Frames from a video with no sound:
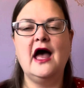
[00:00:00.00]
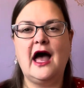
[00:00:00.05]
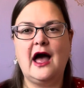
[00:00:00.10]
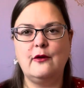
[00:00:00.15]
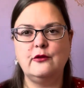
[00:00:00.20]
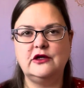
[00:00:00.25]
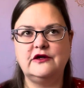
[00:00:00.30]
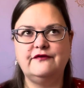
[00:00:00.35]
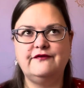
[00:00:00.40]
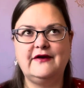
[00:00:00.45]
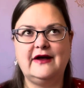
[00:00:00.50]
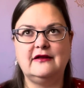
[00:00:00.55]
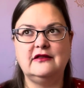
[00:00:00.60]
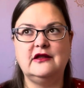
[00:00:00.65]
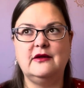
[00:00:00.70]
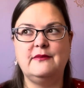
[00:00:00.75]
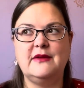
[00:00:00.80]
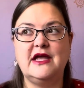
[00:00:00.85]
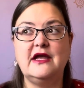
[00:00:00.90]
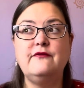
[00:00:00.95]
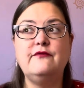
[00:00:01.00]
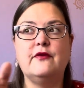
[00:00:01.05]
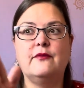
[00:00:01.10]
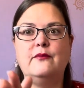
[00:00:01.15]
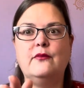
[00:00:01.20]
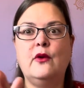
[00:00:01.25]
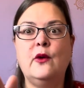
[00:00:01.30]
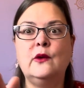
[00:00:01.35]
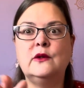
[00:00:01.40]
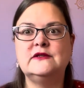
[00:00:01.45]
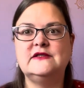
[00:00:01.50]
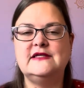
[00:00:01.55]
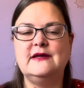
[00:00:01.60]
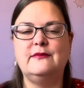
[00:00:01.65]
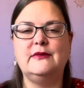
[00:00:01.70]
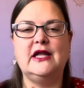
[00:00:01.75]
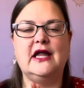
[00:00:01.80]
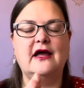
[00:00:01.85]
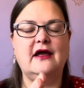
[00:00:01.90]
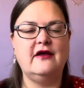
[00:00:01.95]
I would have found them even more
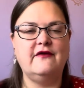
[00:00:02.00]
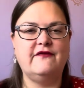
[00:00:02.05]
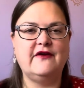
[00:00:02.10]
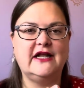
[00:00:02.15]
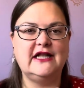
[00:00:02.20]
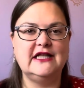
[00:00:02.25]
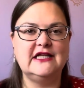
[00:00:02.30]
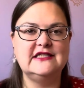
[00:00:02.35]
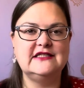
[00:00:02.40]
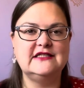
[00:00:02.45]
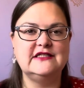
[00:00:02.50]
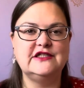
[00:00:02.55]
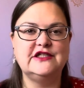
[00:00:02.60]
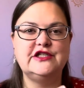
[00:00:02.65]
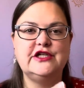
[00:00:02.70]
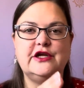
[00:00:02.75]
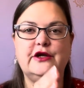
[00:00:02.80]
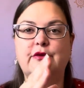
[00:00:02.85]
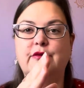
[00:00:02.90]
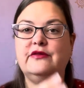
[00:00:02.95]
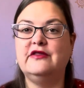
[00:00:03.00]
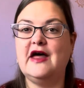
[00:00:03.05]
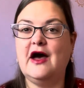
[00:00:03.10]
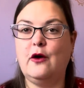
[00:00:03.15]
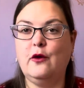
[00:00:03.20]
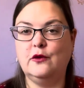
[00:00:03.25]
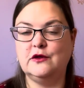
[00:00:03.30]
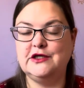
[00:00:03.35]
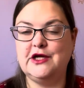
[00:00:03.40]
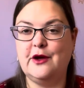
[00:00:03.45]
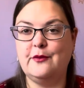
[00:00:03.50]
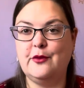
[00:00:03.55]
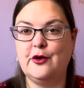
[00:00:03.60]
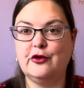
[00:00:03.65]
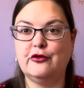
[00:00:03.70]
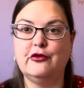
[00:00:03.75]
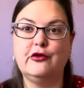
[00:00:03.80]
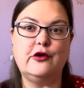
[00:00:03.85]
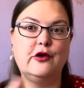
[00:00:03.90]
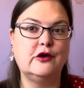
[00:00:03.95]
similar if I'd listened to that
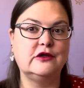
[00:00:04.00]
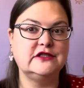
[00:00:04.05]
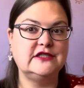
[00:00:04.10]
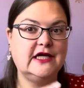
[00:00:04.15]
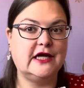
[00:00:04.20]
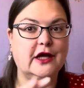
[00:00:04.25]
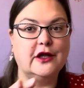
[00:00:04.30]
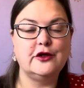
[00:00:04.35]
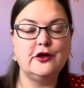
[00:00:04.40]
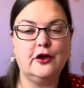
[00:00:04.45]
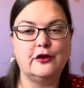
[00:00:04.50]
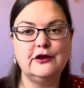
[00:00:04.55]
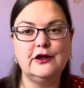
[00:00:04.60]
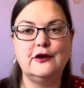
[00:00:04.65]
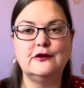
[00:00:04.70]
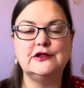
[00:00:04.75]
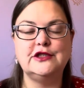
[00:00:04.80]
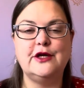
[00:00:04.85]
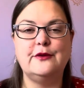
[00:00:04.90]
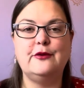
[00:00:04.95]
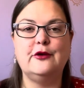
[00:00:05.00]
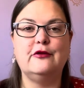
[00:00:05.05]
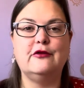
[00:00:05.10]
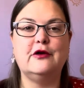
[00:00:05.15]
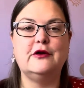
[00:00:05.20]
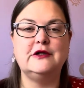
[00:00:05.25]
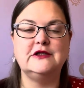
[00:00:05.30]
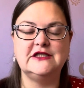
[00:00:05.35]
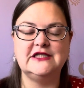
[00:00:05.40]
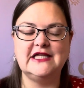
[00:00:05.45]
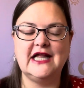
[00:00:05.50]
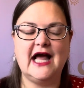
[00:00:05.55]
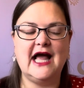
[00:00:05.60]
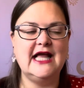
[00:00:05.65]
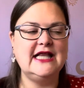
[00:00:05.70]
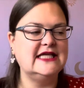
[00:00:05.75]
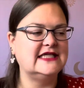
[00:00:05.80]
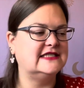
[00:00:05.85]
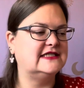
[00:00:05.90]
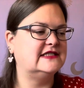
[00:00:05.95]
audiobook recording and not the audiobook recording that
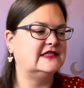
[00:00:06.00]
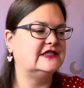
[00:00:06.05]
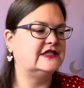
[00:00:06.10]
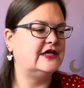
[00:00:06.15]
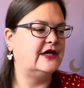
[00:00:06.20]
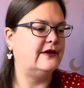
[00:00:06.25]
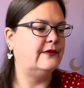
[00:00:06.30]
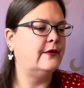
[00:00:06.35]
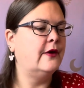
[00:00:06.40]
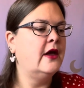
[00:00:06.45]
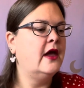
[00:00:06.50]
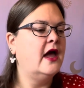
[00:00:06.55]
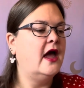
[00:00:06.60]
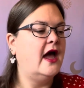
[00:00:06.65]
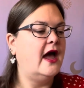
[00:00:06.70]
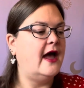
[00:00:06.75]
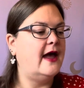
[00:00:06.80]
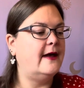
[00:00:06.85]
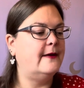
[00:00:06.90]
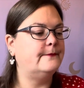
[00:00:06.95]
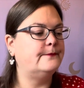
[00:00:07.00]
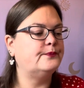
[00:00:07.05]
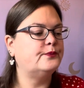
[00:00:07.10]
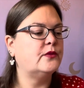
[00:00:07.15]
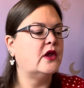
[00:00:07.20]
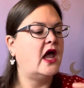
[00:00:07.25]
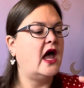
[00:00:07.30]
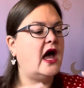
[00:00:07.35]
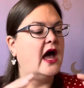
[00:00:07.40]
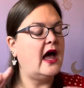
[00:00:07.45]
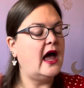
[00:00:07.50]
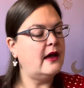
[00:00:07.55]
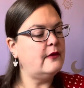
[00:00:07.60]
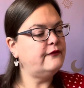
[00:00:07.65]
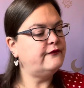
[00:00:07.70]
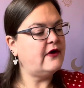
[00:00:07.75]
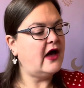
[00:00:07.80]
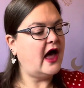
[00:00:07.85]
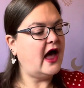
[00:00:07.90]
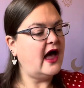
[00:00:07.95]
I listened to.
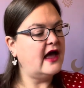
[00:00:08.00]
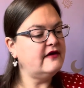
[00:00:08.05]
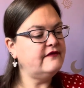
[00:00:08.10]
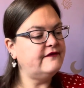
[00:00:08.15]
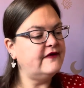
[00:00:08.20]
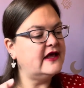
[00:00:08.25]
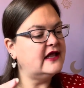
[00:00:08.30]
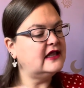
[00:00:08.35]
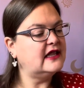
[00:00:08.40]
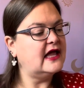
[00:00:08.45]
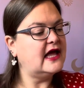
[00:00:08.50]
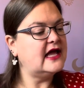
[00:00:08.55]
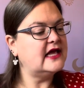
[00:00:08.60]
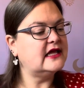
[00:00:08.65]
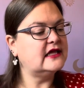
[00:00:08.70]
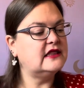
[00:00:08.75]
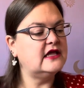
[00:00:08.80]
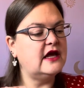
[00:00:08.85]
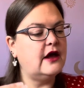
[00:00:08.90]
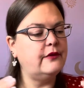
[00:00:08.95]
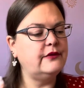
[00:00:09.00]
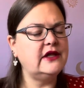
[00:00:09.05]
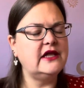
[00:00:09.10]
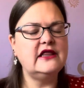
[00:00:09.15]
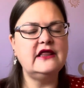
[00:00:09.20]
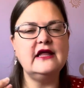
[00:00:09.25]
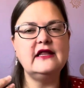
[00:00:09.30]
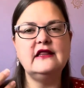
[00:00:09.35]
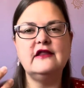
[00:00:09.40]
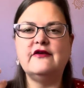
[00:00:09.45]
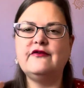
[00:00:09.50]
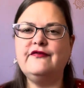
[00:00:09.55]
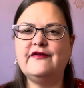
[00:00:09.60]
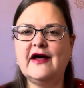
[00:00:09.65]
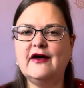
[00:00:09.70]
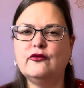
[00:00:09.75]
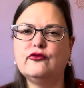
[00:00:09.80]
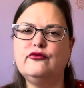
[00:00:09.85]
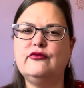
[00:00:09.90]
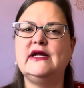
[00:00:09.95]
I feel like the only thing that
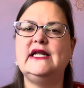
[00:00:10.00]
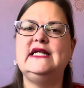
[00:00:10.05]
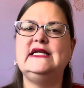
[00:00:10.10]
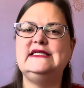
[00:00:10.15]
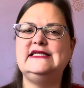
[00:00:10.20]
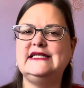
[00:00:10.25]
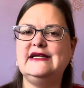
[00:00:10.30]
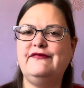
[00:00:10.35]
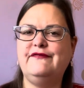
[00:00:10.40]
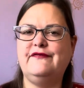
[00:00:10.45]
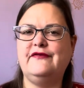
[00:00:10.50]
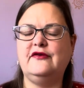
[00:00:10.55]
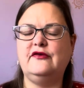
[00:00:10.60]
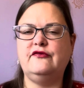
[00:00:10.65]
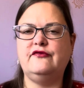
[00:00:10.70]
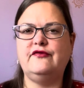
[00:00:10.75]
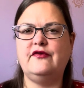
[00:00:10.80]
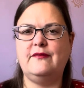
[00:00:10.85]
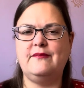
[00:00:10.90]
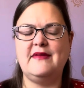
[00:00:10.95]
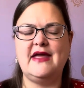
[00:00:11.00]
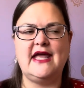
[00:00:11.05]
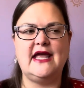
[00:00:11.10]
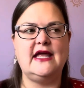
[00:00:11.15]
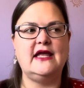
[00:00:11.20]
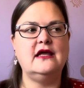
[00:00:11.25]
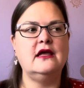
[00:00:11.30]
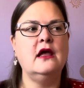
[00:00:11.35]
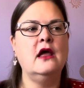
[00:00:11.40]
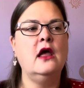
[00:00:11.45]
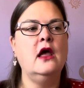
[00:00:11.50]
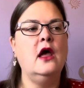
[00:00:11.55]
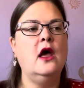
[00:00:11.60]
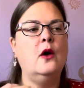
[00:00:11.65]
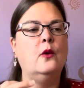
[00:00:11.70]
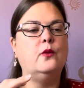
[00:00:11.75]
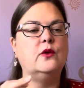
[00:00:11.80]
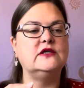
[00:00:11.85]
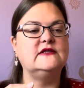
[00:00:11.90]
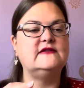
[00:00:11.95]
felt really different for me
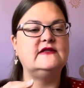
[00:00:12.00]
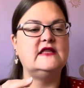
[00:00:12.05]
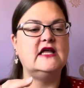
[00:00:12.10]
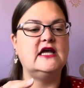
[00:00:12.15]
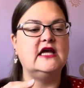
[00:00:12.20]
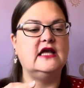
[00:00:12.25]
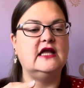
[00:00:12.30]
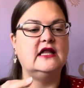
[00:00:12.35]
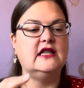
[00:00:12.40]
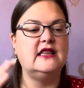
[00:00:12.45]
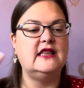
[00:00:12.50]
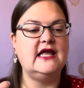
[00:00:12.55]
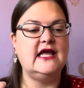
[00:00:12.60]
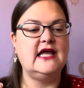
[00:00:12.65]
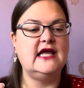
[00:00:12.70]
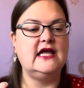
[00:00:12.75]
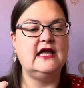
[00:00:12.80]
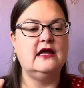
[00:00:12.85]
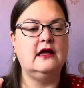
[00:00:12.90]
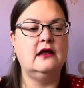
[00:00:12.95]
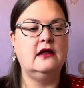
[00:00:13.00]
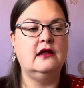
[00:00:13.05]
was that the